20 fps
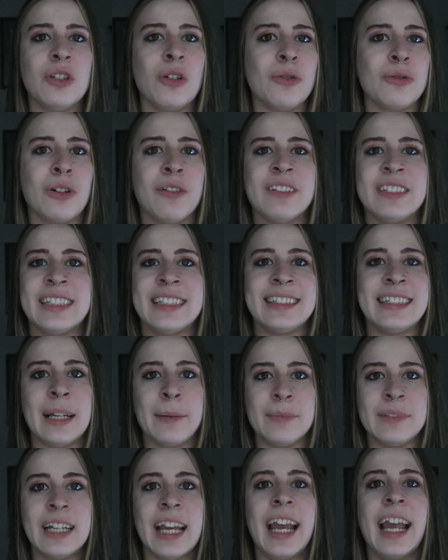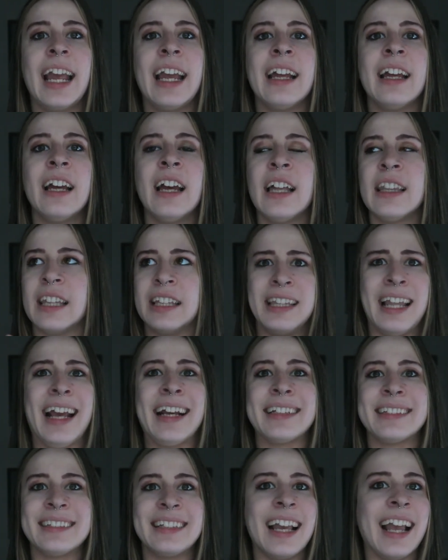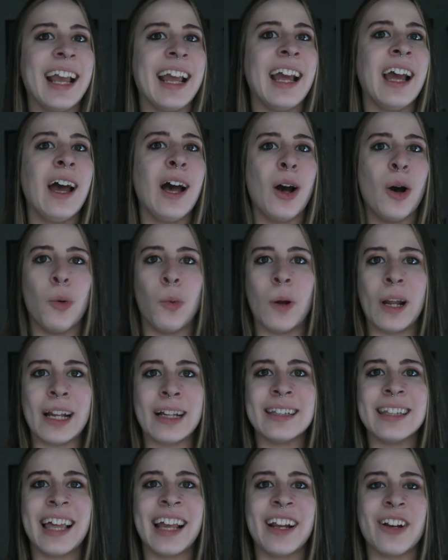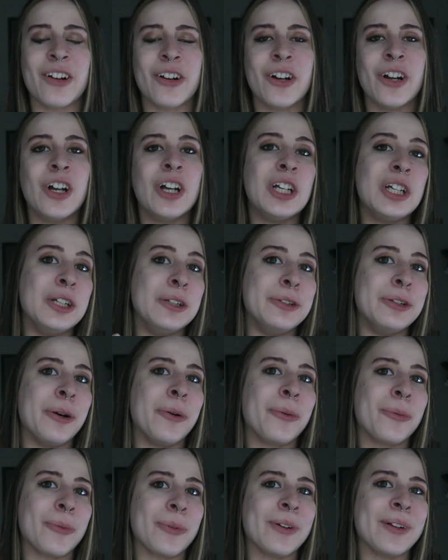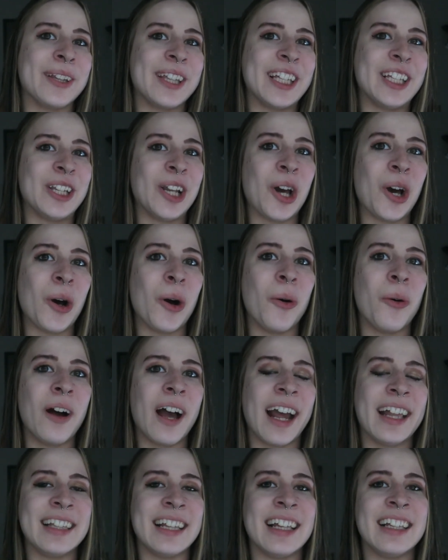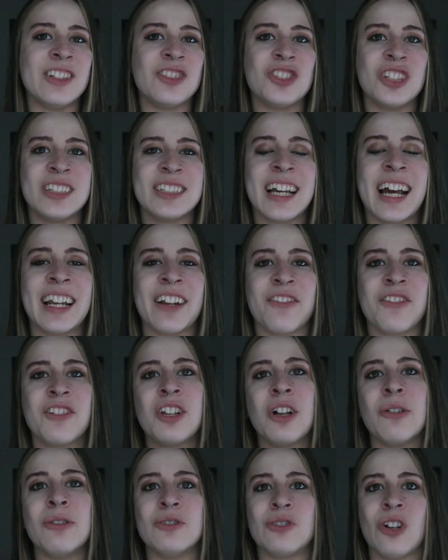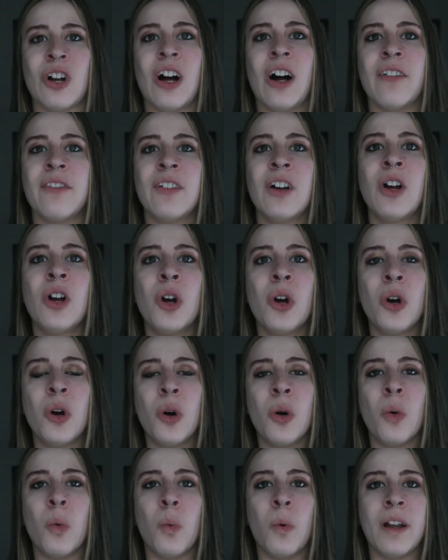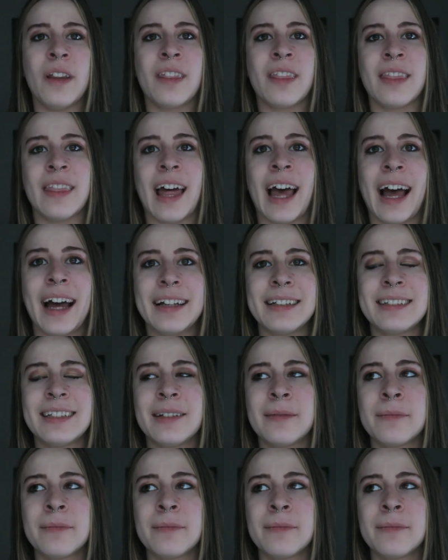You don't know if it's the same day, the next day, a week later. You don't really know. And then it's just kind of closed off with that.